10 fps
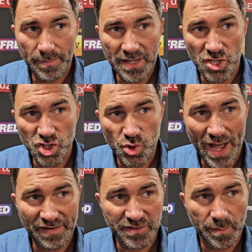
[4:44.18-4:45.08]
Because you
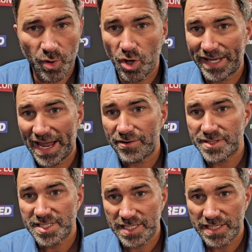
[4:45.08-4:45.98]
have to put a
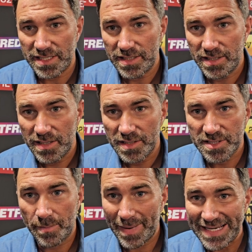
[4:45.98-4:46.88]
guarantee
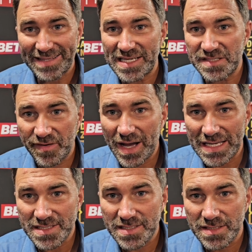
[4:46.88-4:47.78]
to make these
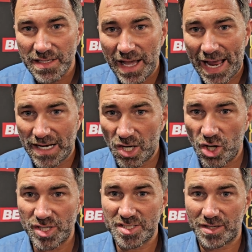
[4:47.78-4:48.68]
fights. And a lot
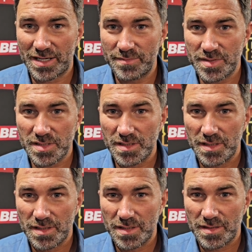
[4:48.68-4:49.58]
of the times,
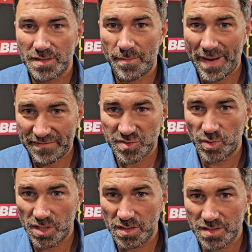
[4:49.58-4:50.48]
the maths
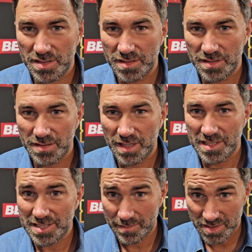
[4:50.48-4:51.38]
works,
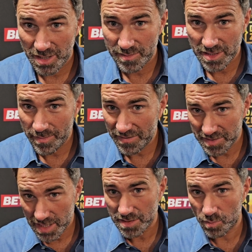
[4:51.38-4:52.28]
and sometimes the maths
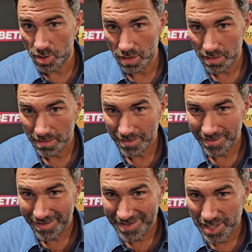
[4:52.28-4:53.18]
doesn't work.
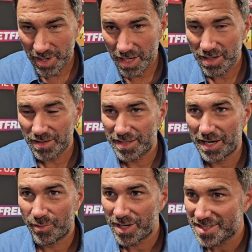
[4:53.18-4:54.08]
So, and I got,
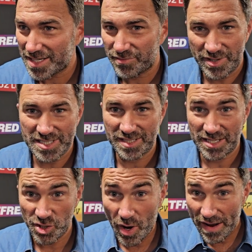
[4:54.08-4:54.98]
when I said
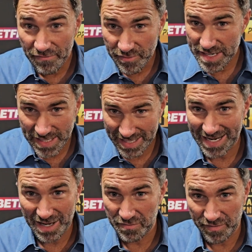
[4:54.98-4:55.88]
recently, not every
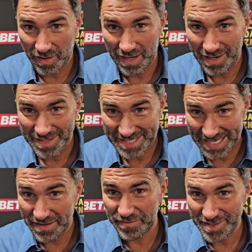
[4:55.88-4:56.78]
Canelo fight
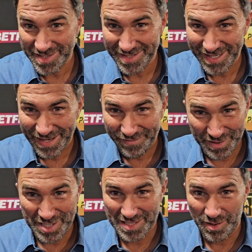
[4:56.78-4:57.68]
delivers
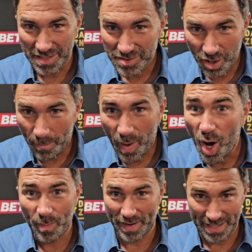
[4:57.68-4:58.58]
for DAZN. It's not a
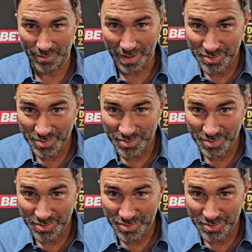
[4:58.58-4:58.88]
pop at anyone.